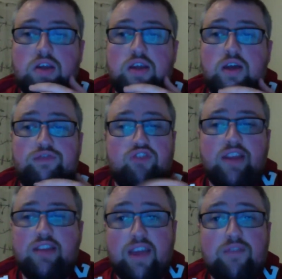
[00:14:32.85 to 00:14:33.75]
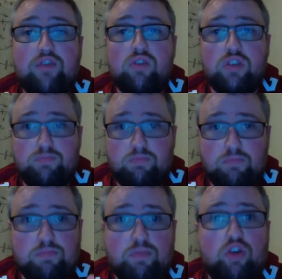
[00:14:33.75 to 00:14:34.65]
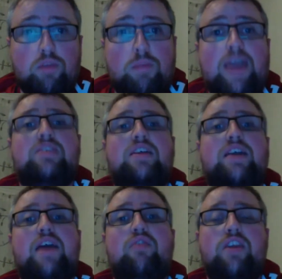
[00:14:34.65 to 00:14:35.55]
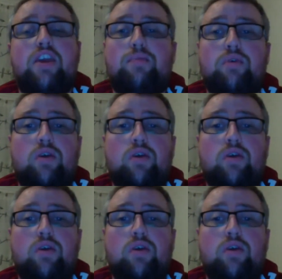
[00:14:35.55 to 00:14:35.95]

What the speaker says: I've tried to give you as good a picks as I can on here, but